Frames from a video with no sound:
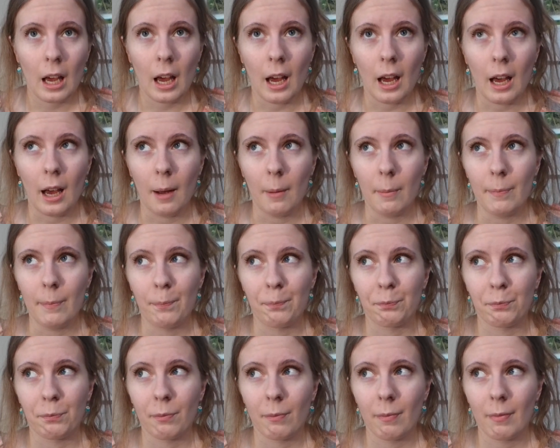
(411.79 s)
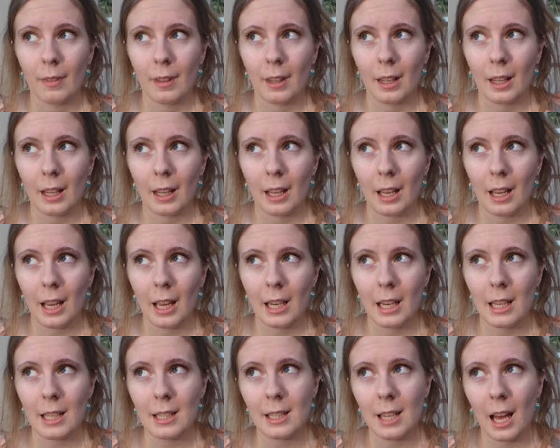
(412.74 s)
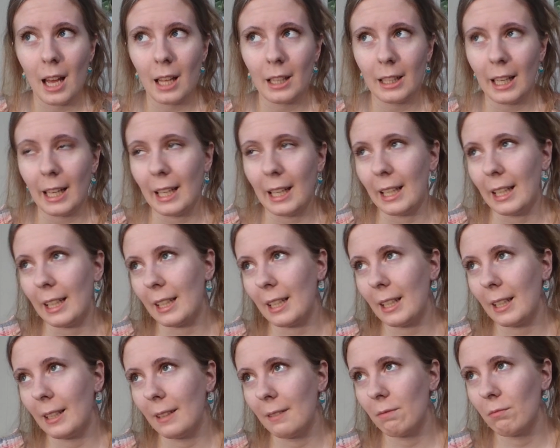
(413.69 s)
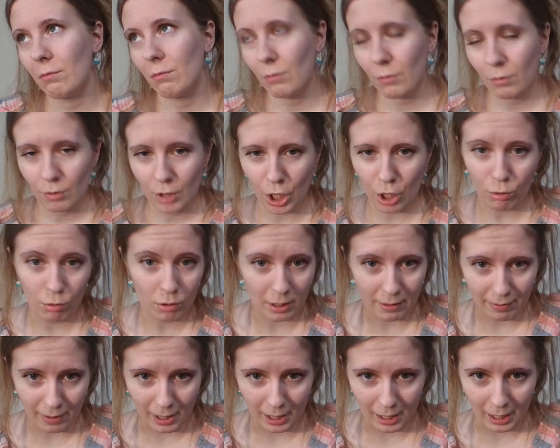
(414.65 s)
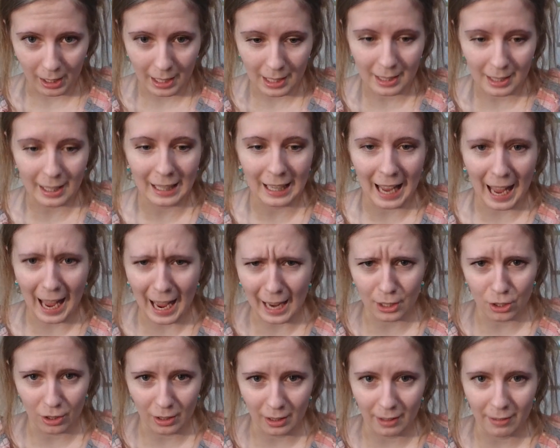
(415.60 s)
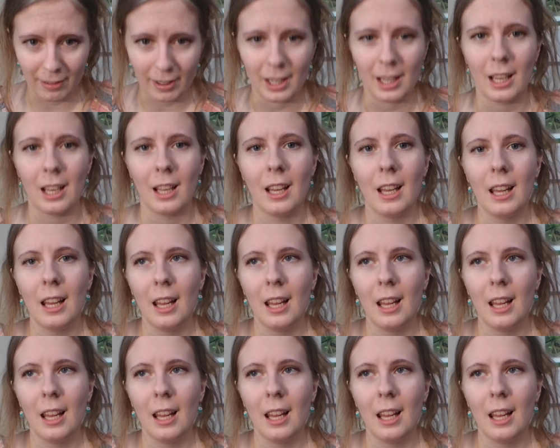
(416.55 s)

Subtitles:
And he's not like cutesy funny. He's like actually funny.